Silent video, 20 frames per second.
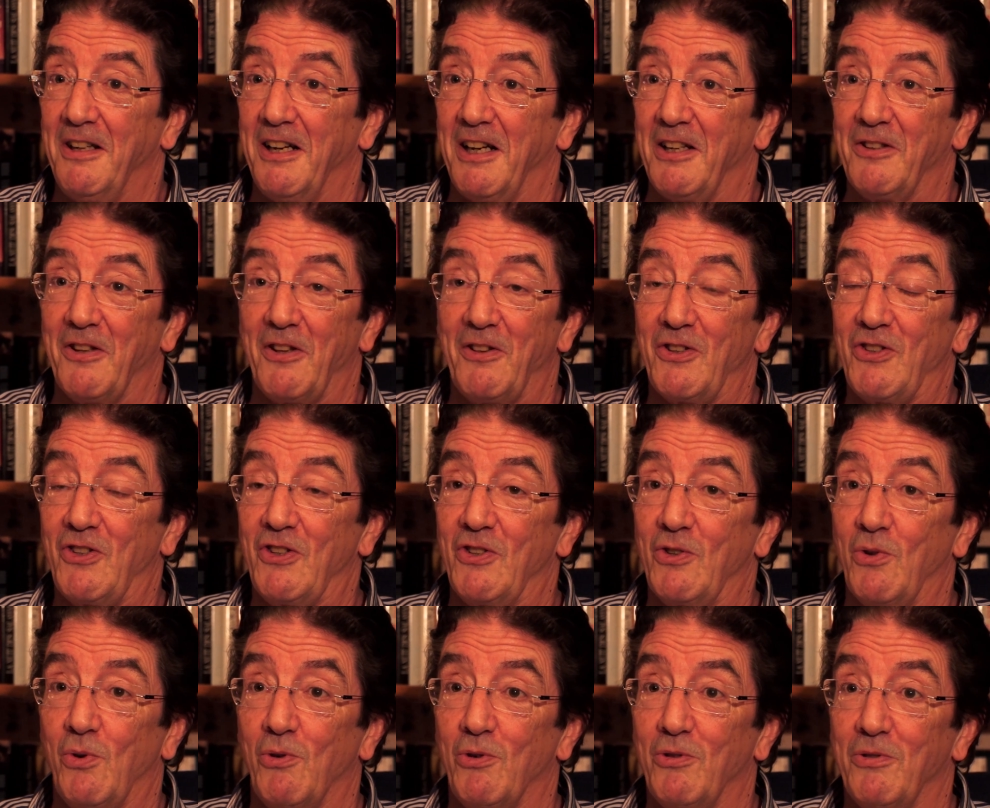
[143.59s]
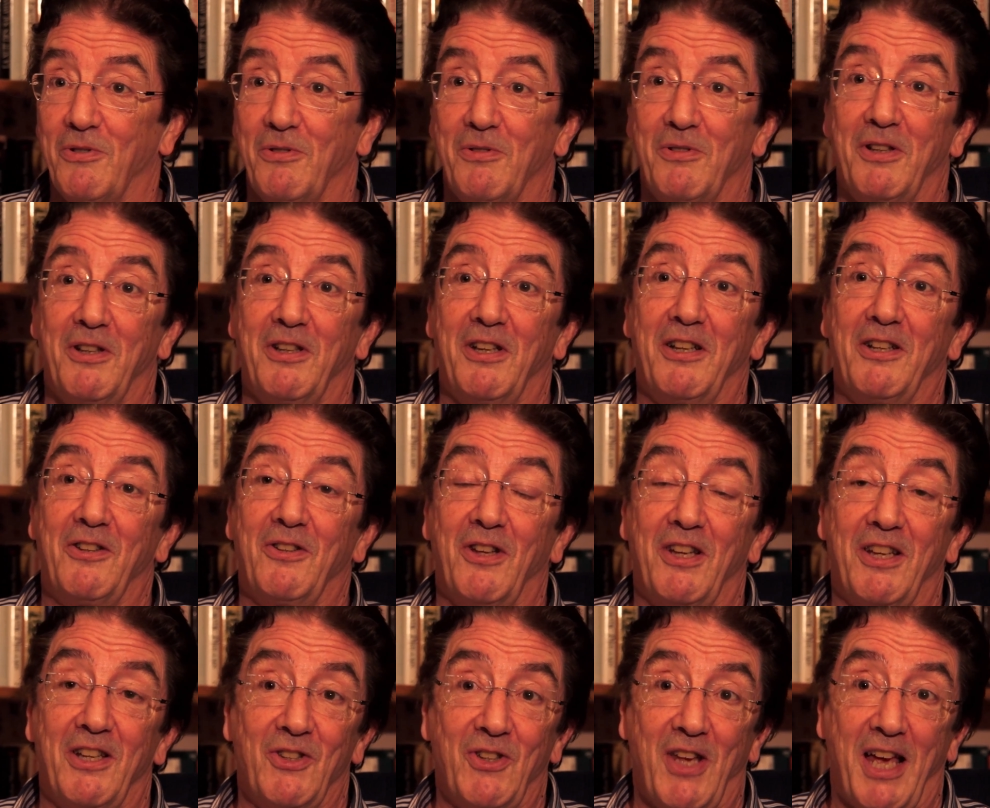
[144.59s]
and that this is all
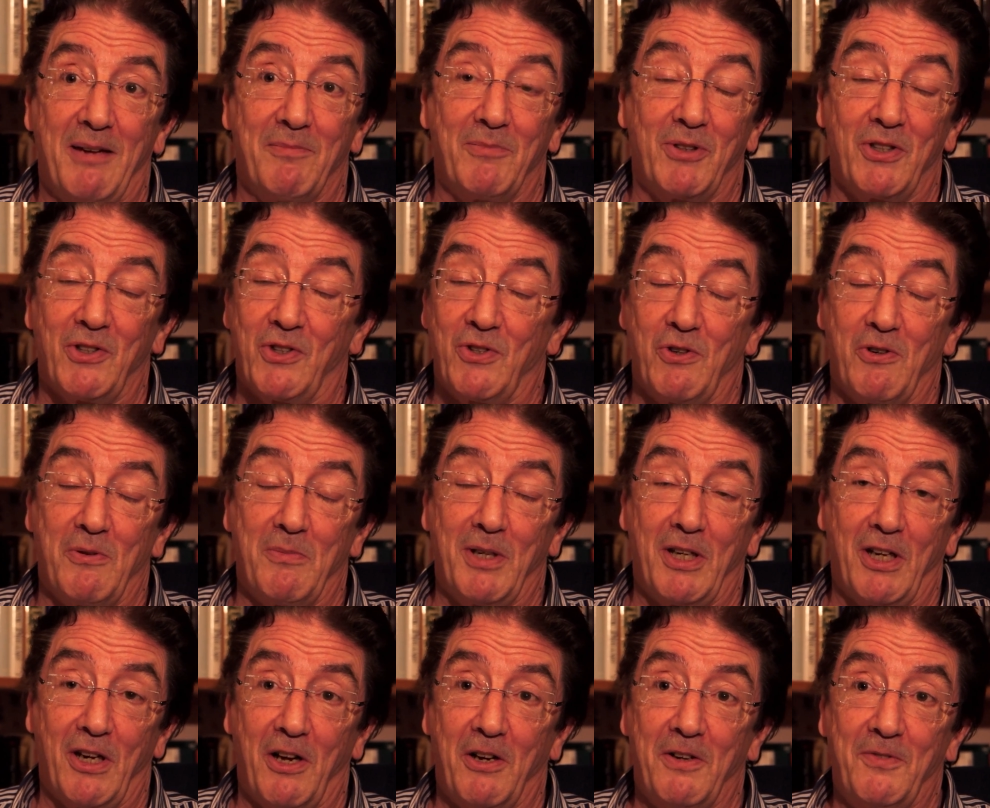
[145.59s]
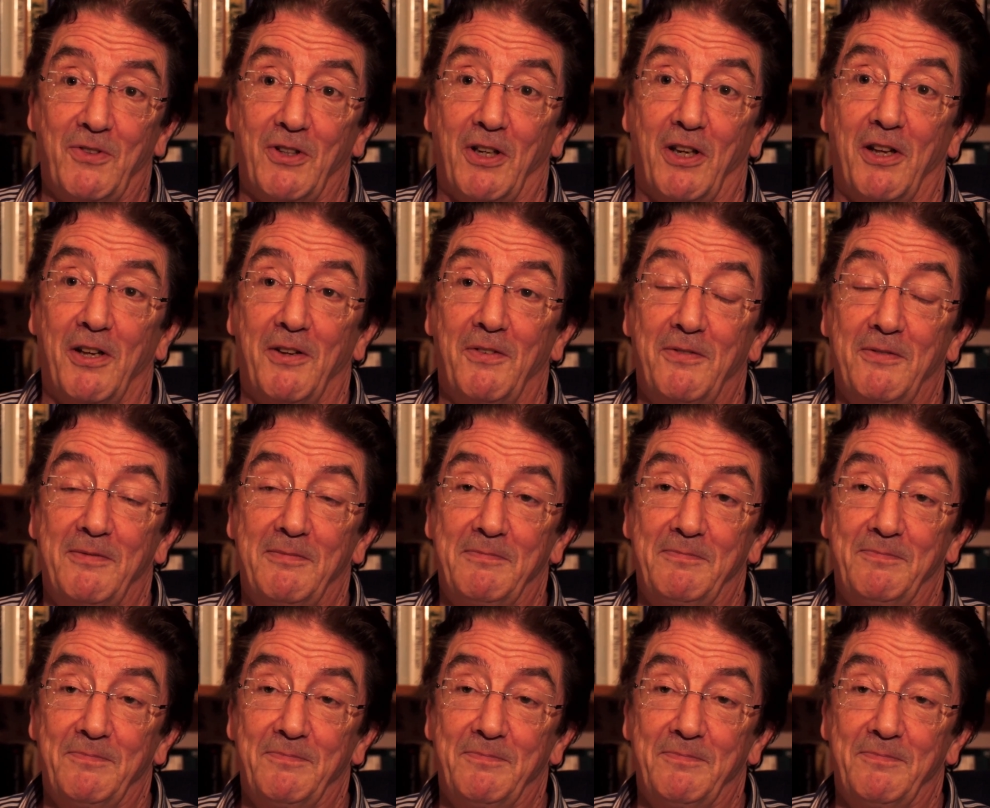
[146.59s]
happening to him in an afterlife.